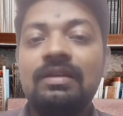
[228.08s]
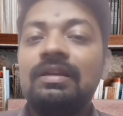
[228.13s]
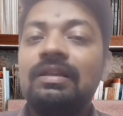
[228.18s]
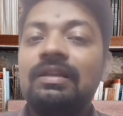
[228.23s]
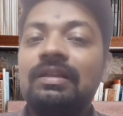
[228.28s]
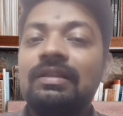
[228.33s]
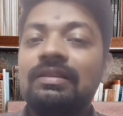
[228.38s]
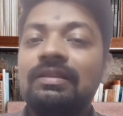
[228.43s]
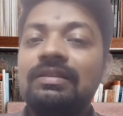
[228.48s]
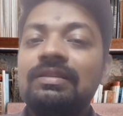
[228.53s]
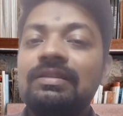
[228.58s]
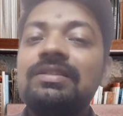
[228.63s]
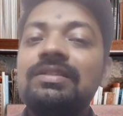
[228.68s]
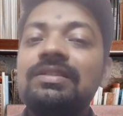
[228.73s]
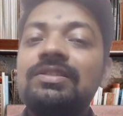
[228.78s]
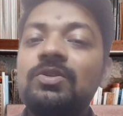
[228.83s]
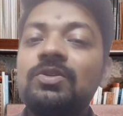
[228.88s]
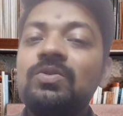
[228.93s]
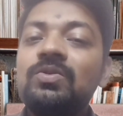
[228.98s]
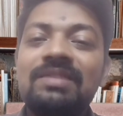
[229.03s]
This
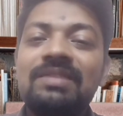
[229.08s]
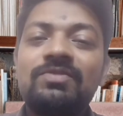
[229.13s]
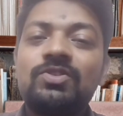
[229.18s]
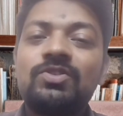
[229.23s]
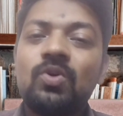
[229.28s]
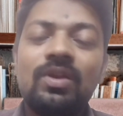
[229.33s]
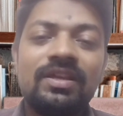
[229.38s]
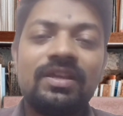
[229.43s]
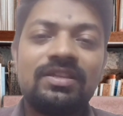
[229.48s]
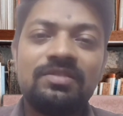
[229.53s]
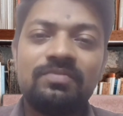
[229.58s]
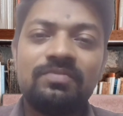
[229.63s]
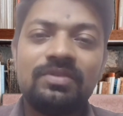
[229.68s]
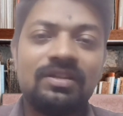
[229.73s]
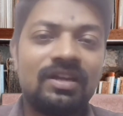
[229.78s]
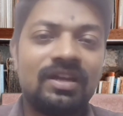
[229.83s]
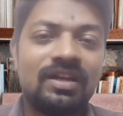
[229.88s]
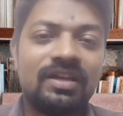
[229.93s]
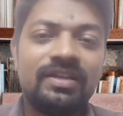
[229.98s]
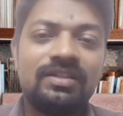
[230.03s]
rule seems so
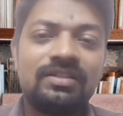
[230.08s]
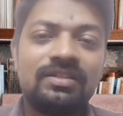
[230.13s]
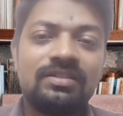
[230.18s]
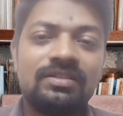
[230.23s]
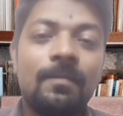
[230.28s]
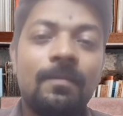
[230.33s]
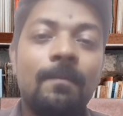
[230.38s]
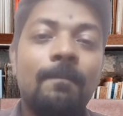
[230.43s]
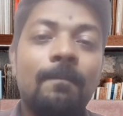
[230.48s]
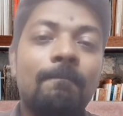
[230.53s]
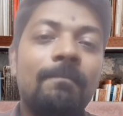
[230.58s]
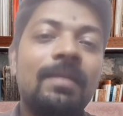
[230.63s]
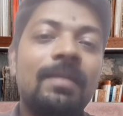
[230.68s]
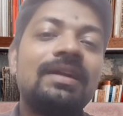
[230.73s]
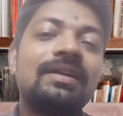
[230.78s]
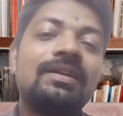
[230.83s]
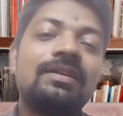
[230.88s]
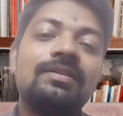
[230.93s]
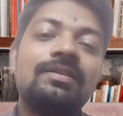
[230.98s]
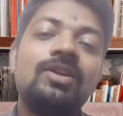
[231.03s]
legible, right?
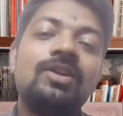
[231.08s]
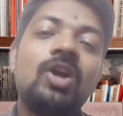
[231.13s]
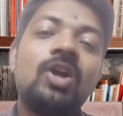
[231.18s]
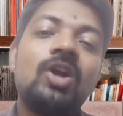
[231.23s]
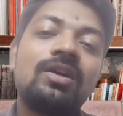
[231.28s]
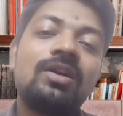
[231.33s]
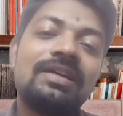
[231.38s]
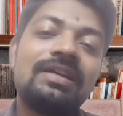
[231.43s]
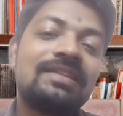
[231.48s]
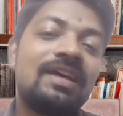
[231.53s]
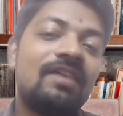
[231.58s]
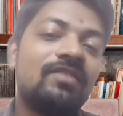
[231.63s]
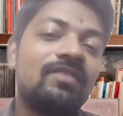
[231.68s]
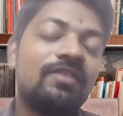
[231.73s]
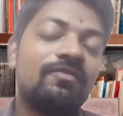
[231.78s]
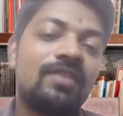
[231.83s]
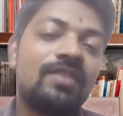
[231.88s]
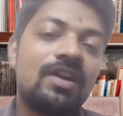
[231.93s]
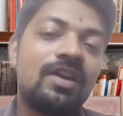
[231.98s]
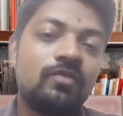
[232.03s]
But doctors have
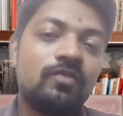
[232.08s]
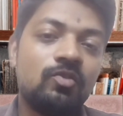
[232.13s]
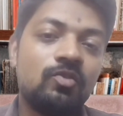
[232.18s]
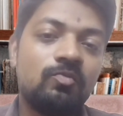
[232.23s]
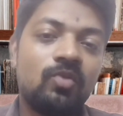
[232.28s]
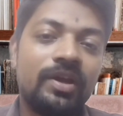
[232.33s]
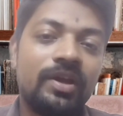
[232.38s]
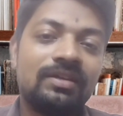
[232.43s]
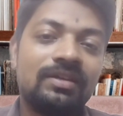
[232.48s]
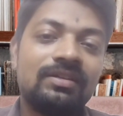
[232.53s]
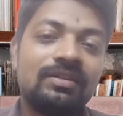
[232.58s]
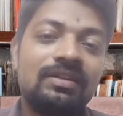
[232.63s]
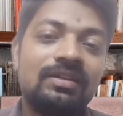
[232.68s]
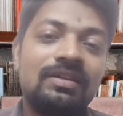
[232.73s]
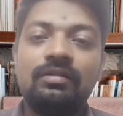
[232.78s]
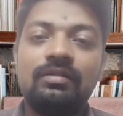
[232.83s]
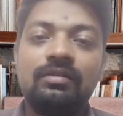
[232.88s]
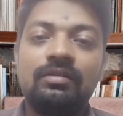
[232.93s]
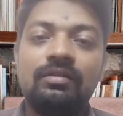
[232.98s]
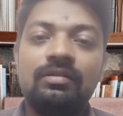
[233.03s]
different viewpoint.
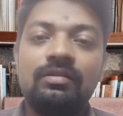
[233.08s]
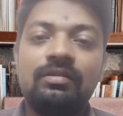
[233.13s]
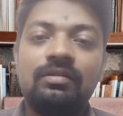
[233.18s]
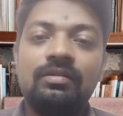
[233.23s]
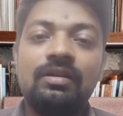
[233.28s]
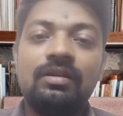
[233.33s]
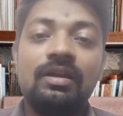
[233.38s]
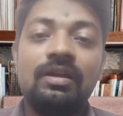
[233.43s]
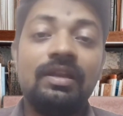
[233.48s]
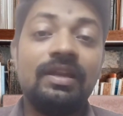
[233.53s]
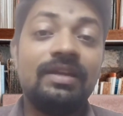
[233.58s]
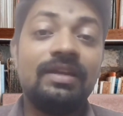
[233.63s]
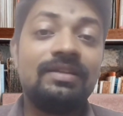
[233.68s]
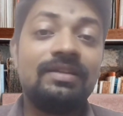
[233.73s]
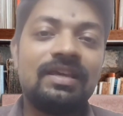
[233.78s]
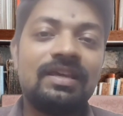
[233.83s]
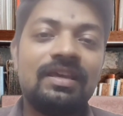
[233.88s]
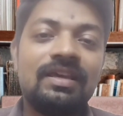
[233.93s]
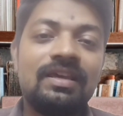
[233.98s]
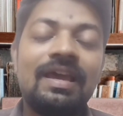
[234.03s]
Let's
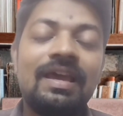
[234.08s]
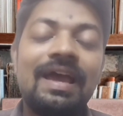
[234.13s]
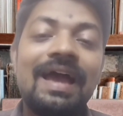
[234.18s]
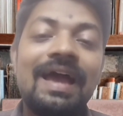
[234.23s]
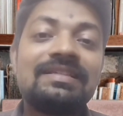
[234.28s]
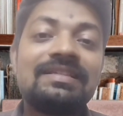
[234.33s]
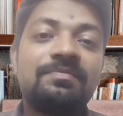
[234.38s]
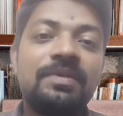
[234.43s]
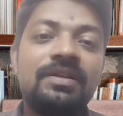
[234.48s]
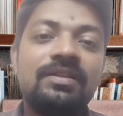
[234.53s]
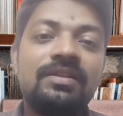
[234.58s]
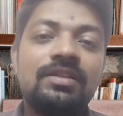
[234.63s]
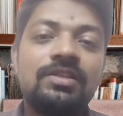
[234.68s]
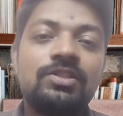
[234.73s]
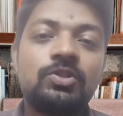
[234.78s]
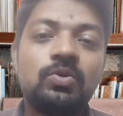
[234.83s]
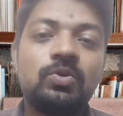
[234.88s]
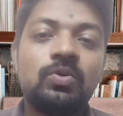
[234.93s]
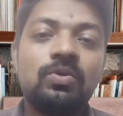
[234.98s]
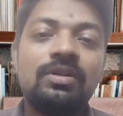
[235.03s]
say, as per
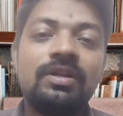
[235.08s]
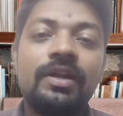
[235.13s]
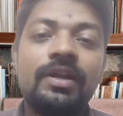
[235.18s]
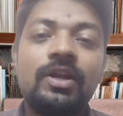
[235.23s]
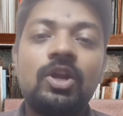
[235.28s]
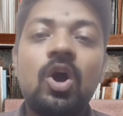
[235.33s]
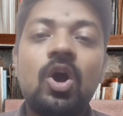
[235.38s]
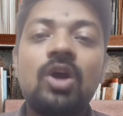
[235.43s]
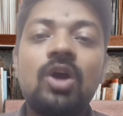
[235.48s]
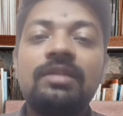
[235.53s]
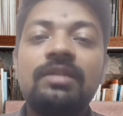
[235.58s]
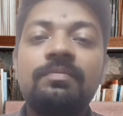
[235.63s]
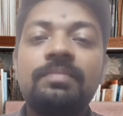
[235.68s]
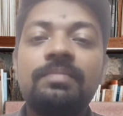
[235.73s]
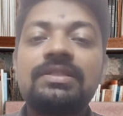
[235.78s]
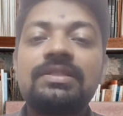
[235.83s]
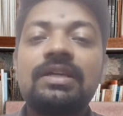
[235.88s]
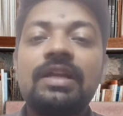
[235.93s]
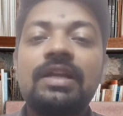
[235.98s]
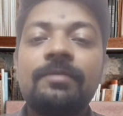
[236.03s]
this rule, a doctor
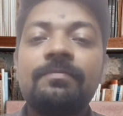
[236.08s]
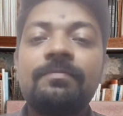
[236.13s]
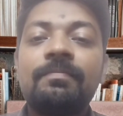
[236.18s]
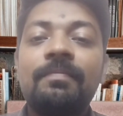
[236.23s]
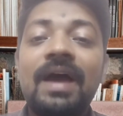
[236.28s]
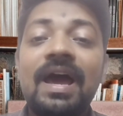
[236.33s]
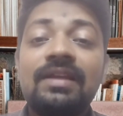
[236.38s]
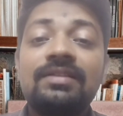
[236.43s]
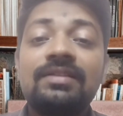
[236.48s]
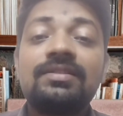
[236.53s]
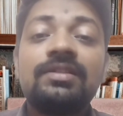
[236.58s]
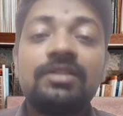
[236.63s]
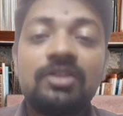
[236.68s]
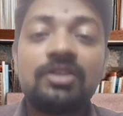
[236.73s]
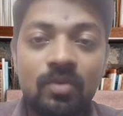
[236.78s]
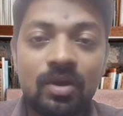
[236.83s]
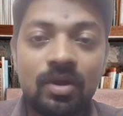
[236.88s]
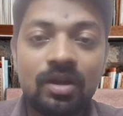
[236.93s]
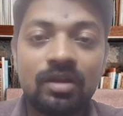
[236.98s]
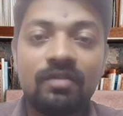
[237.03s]
prescribes
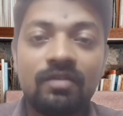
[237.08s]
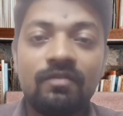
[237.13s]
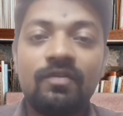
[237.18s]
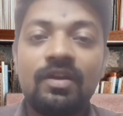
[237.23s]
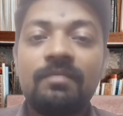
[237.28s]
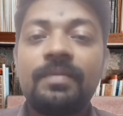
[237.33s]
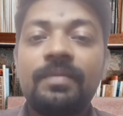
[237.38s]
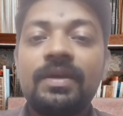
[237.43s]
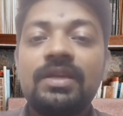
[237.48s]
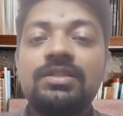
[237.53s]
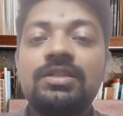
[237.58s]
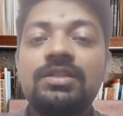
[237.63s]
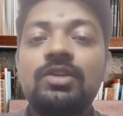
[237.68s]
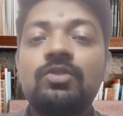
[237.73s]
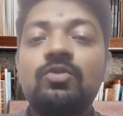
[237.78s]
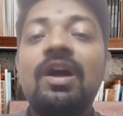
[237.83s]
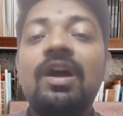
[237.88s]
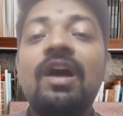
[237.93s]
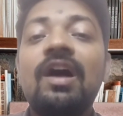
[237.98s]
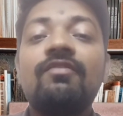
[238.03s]
paracetamol for a
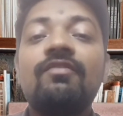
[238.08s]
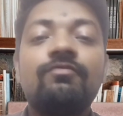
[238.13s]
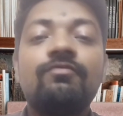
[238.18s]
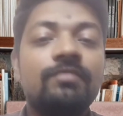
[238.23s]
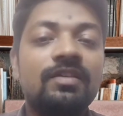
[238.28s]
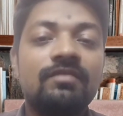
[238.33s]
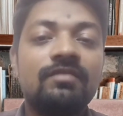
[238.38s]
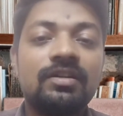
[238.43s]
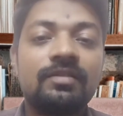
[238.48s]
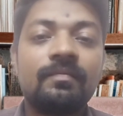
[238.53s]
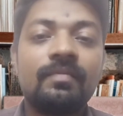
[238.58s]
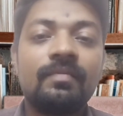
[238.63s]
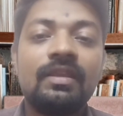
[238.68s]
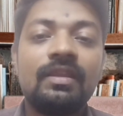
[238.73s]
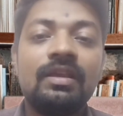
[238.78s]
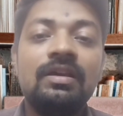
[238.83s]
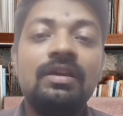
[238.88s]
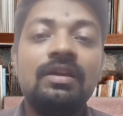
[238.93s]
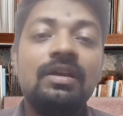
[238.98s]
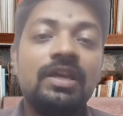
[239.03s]
patient who has fever.
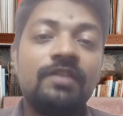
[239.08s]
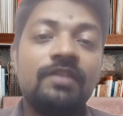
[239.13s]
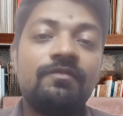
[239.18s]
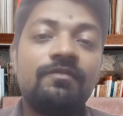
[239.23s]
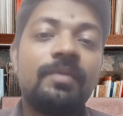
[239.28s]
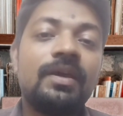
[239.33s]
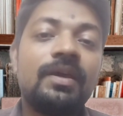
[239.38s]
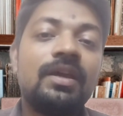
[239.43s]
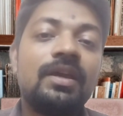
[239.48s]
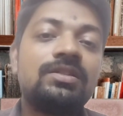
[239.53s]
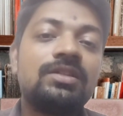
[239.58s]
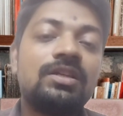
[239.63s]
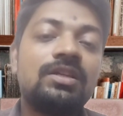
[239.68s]
If a patient